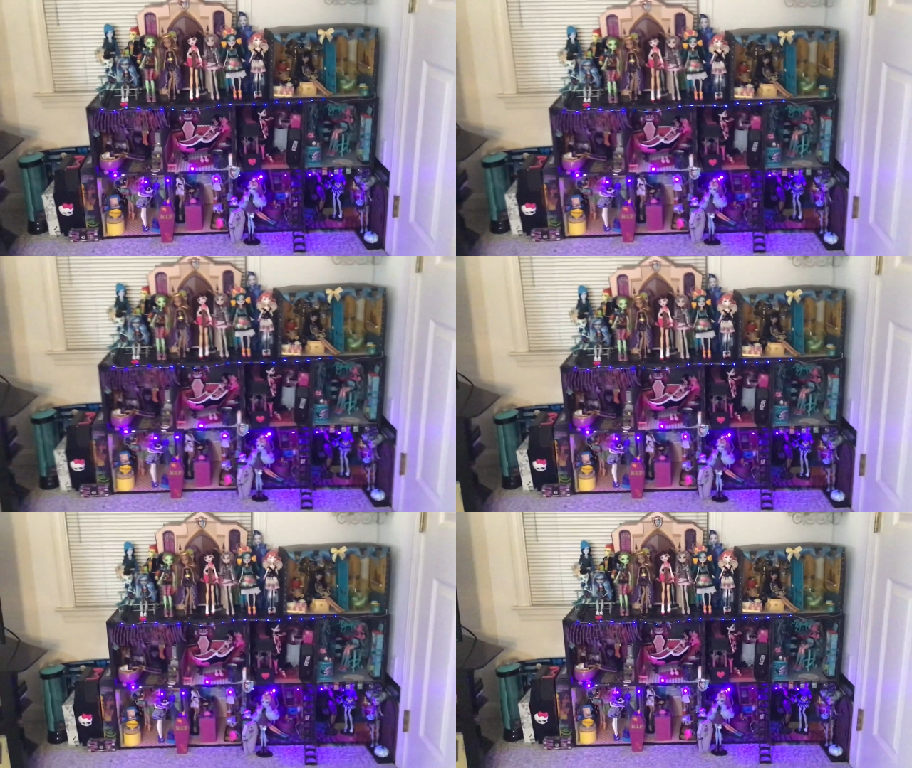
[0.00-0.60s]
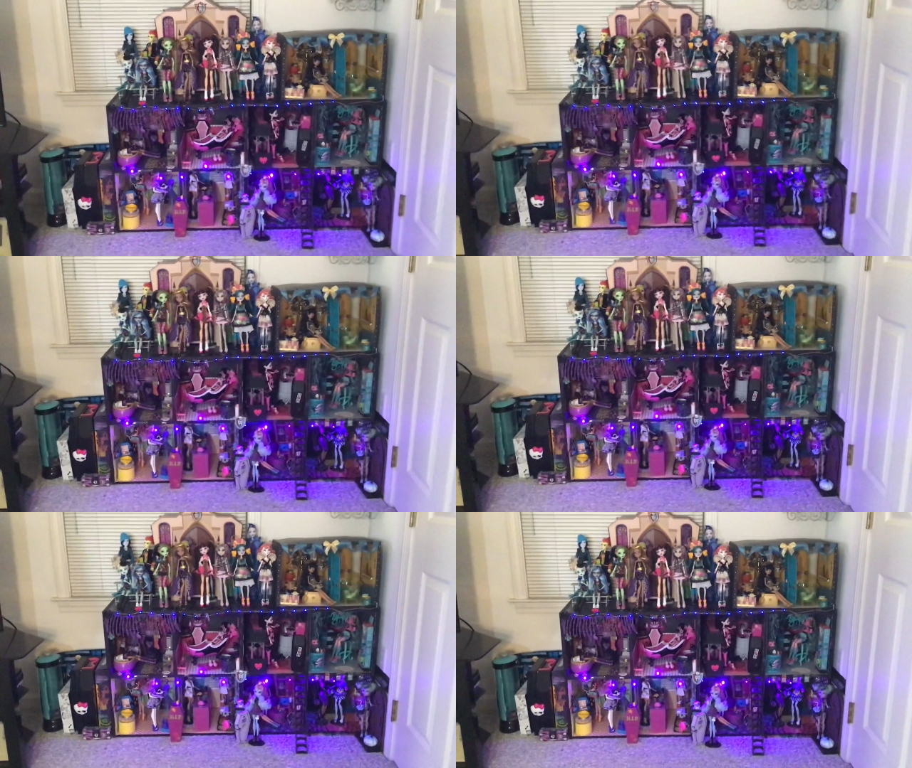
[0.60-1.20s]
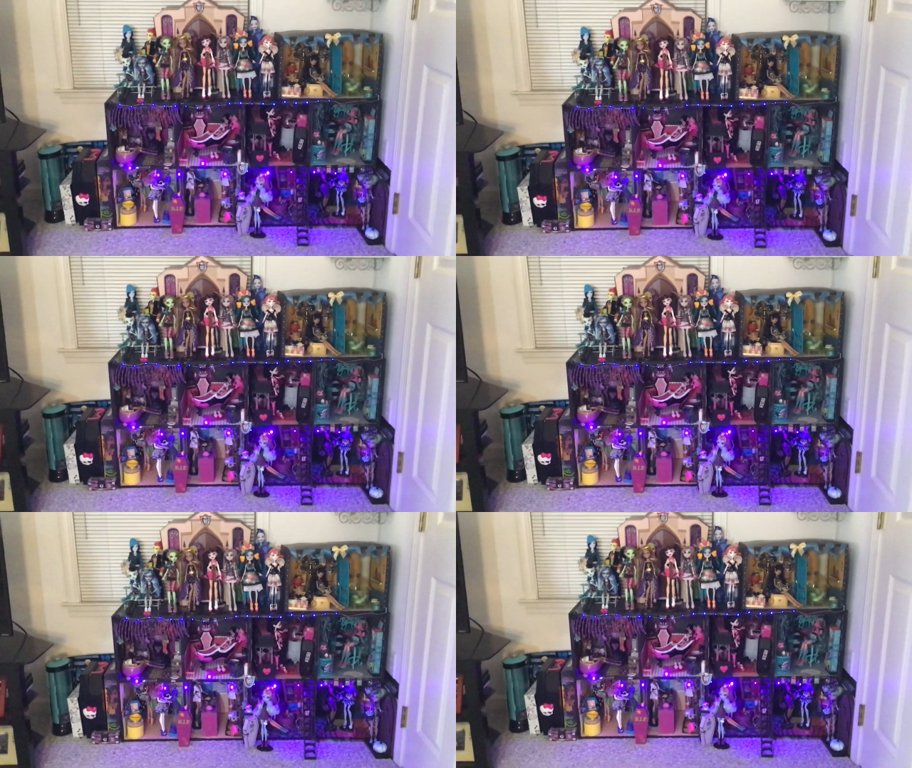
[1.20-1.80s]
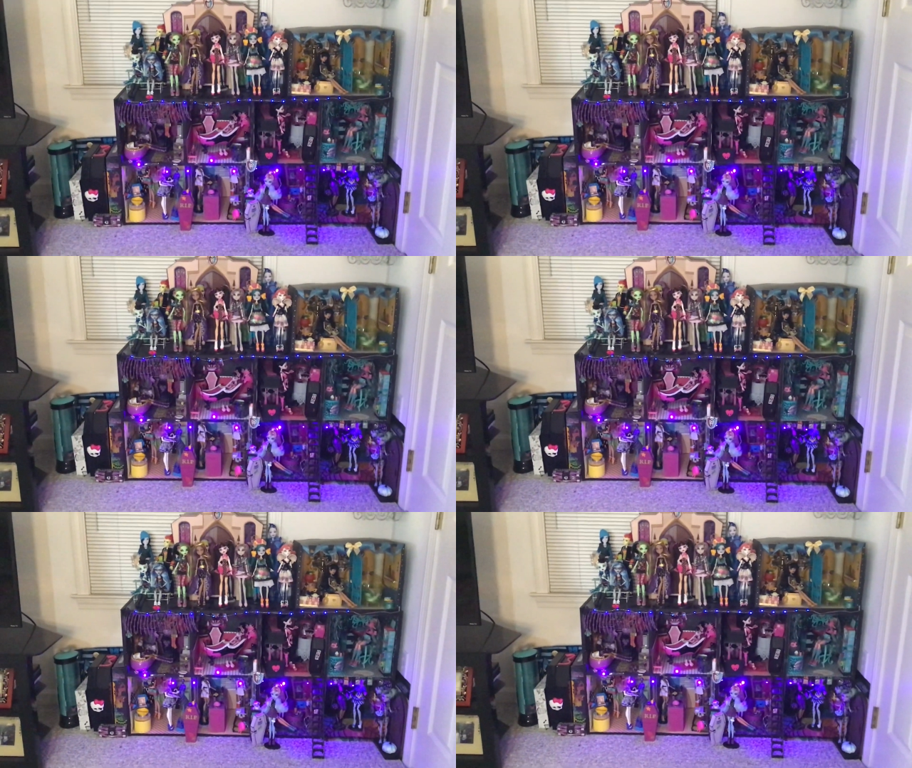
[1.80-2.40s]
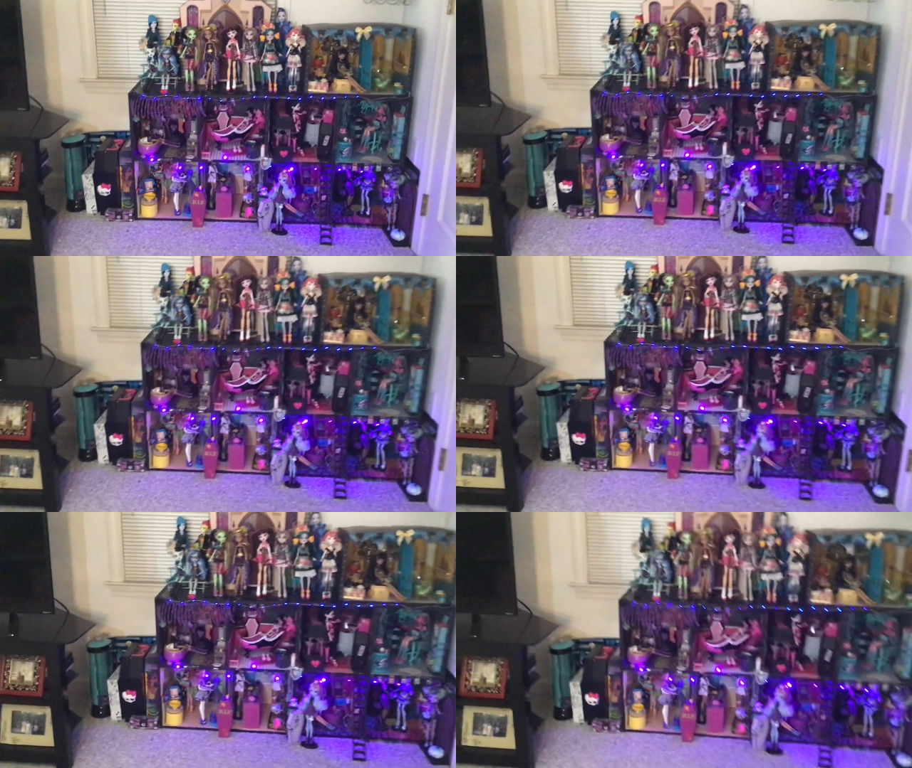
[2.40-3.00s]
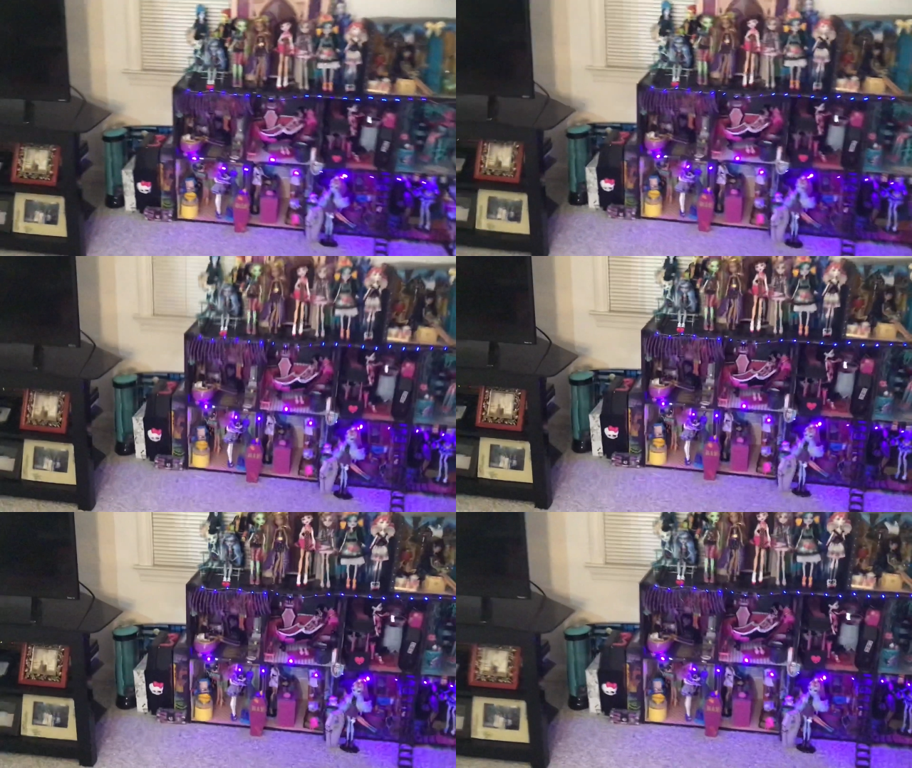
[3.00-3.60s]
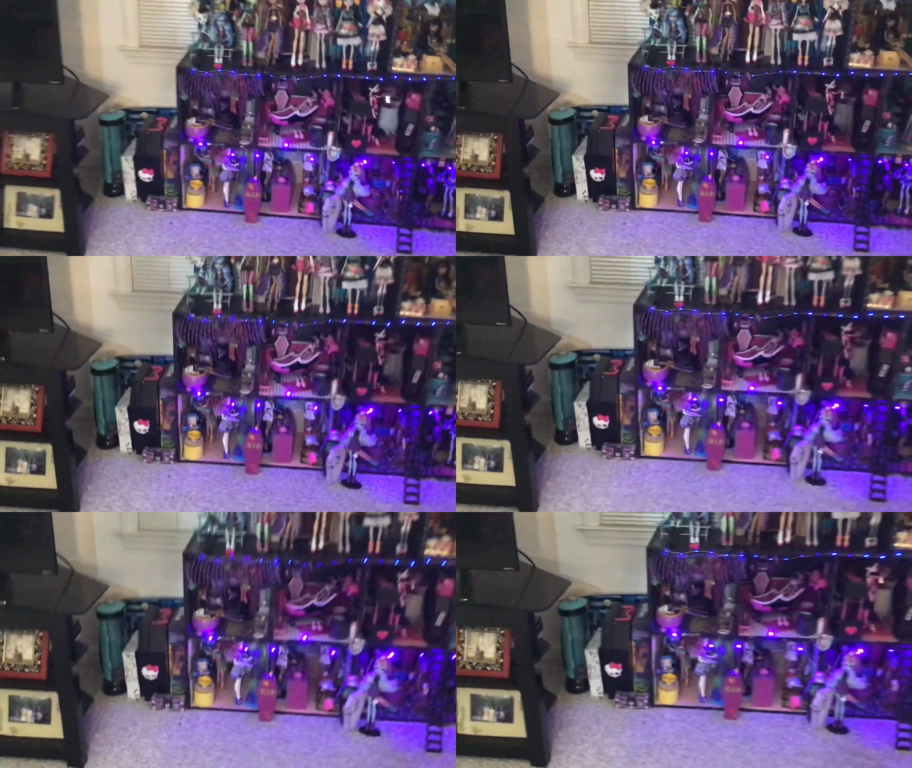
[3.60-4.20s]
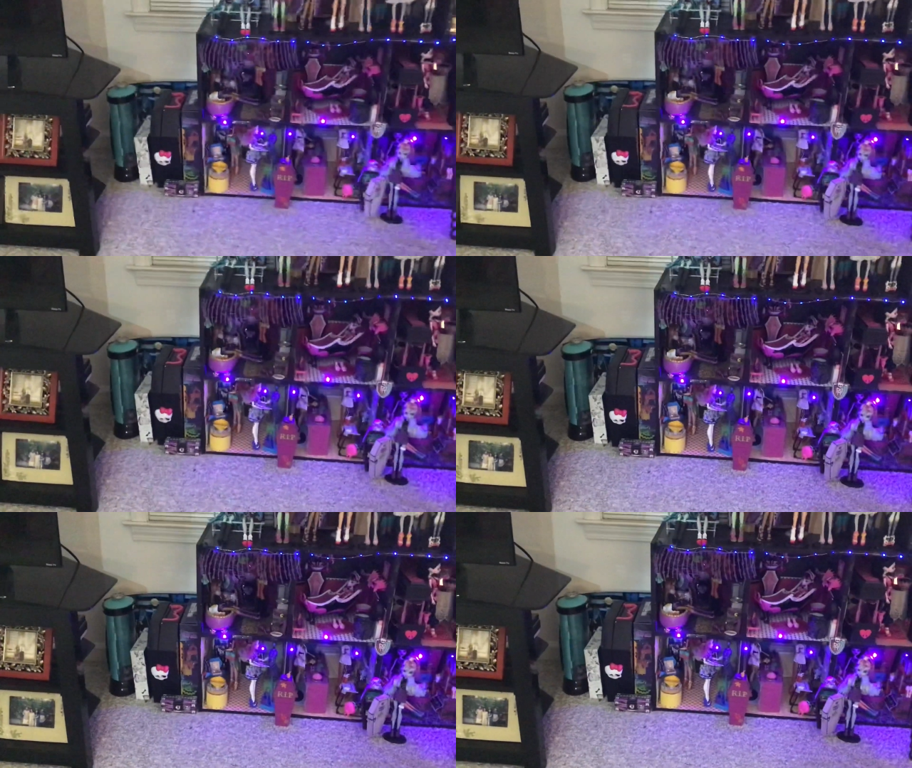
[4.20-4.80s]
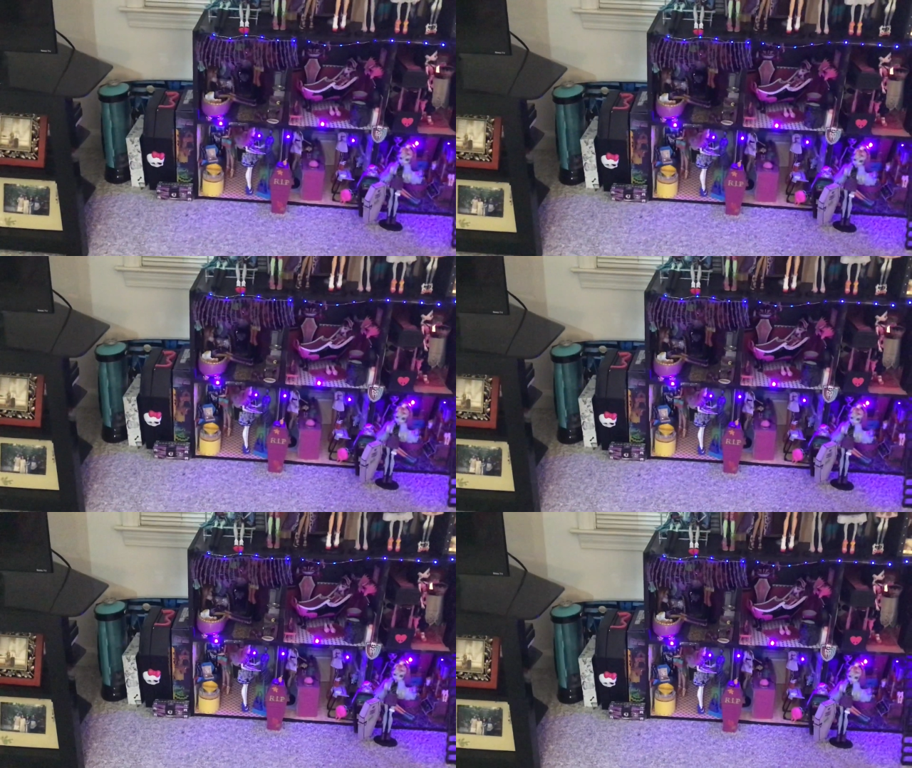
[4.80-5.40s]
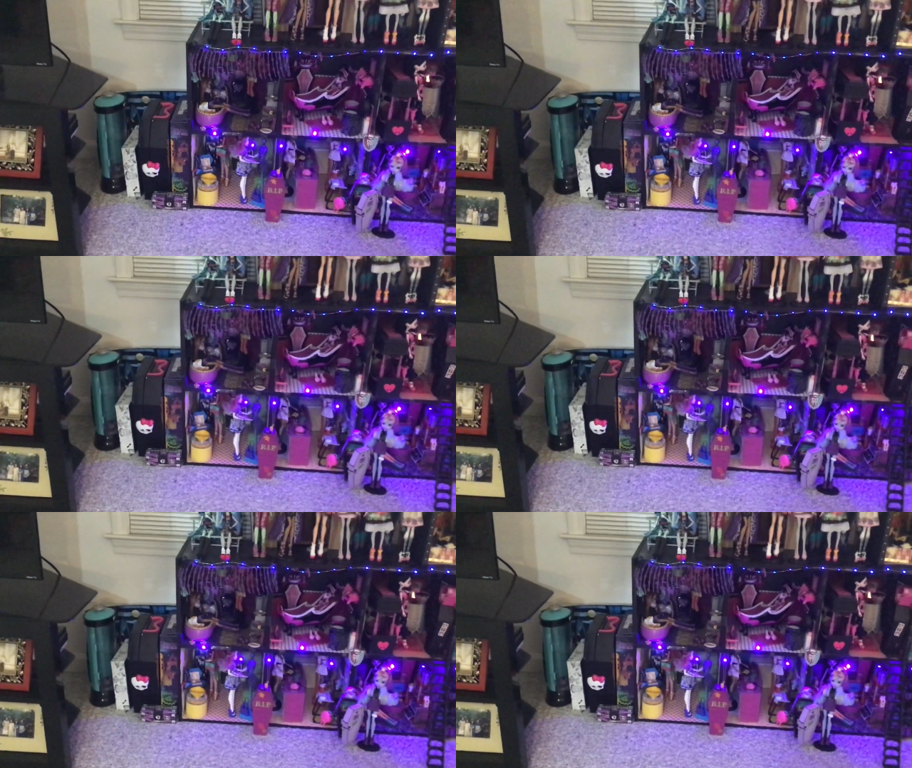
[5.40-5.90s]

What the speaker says: (no speaker visible)